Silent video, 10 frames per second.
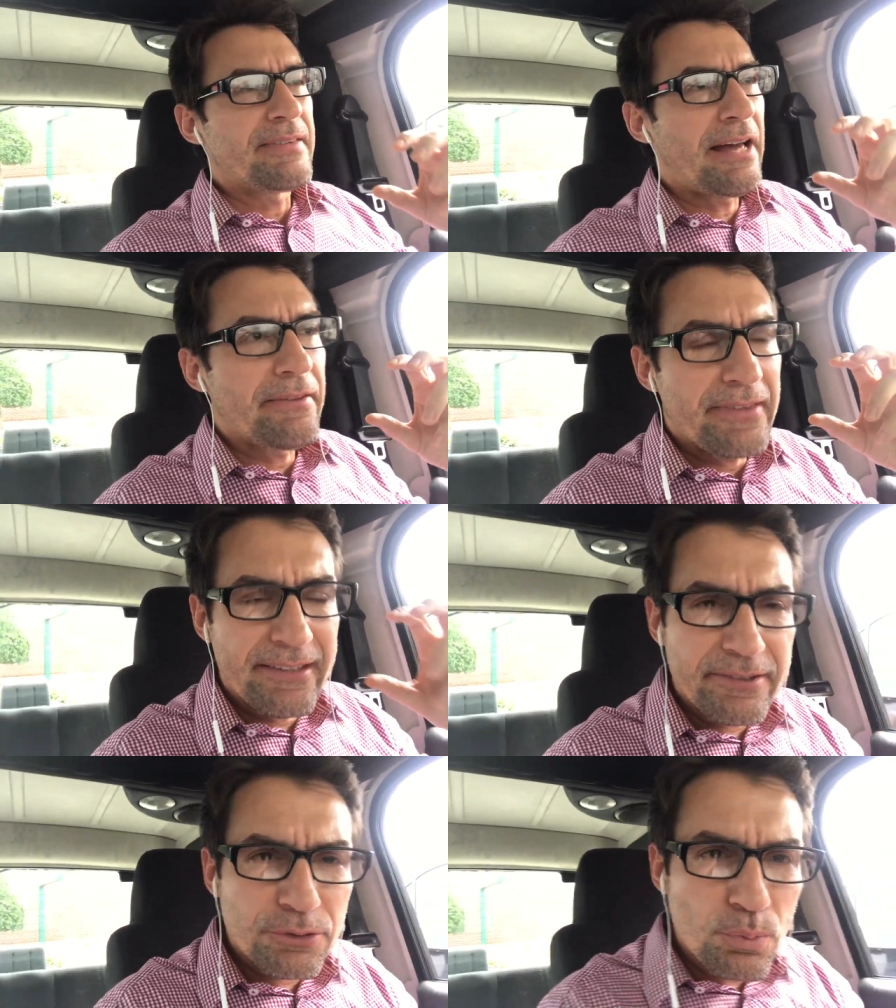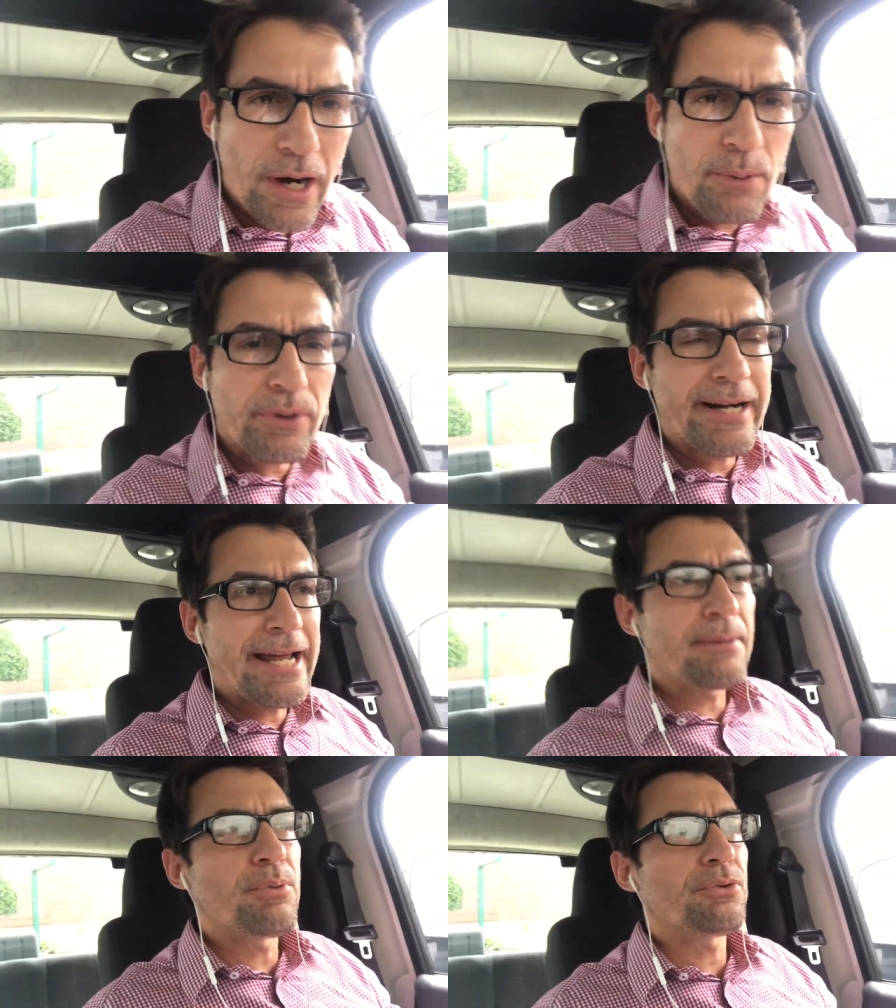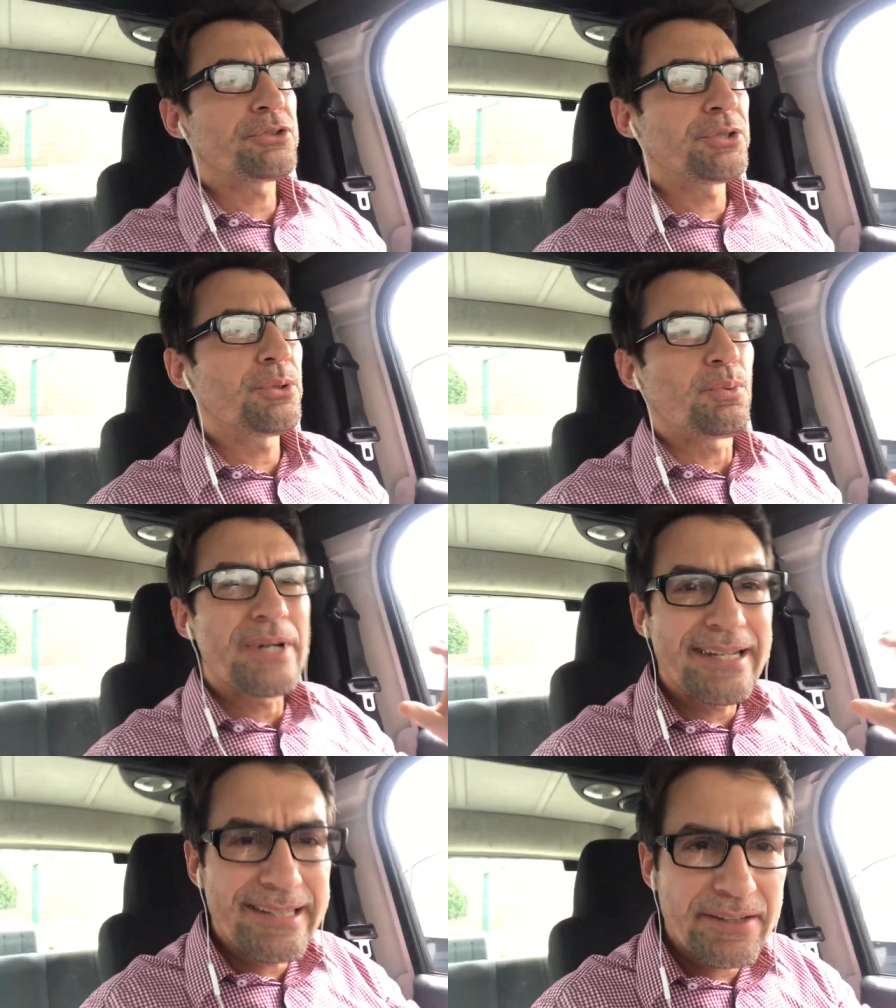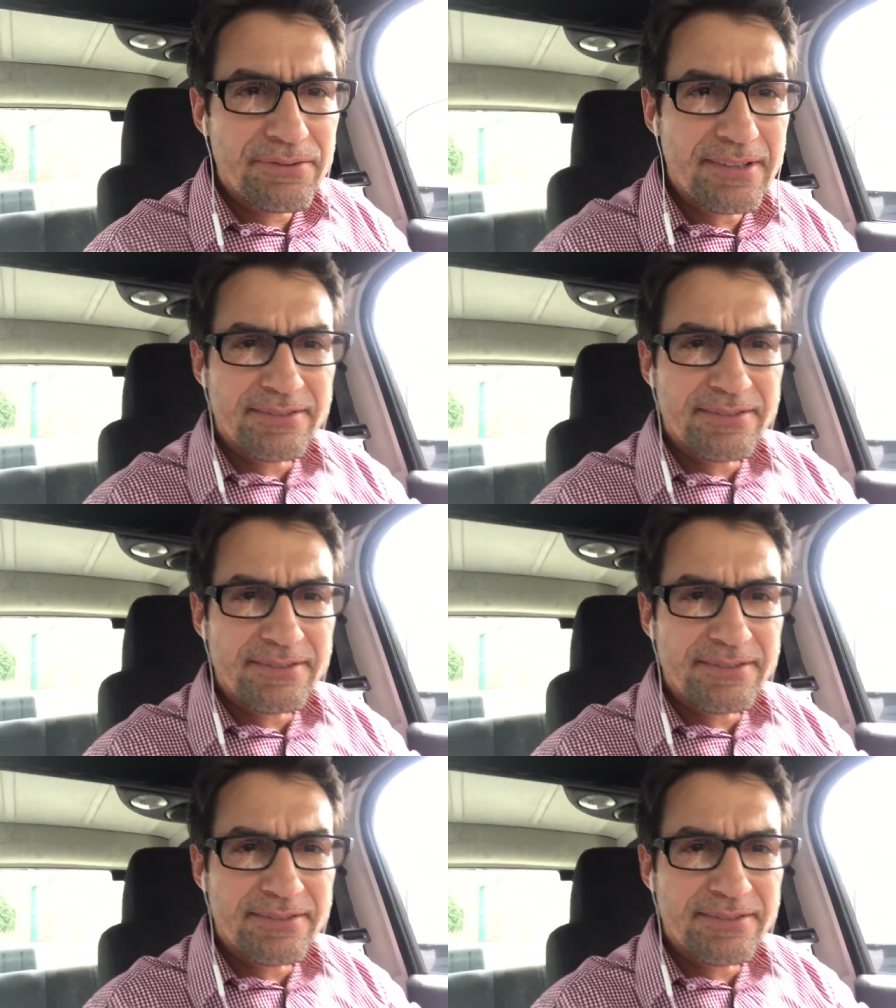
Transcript: that, this is why we're able to witness